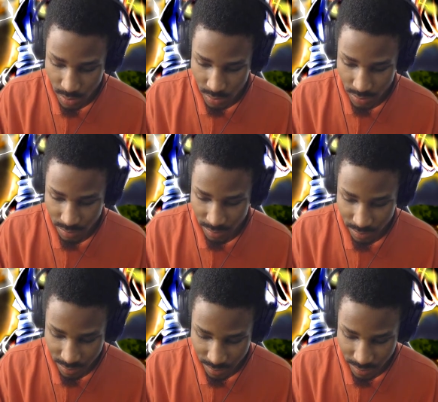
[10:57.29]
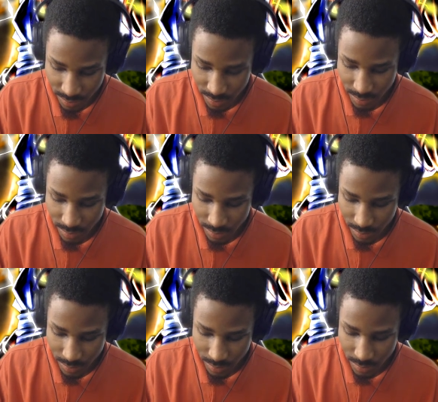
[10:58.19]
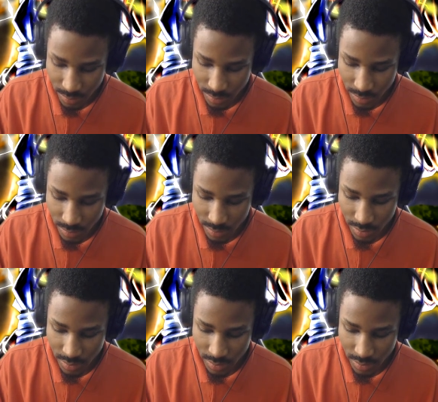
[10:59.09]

[no speech]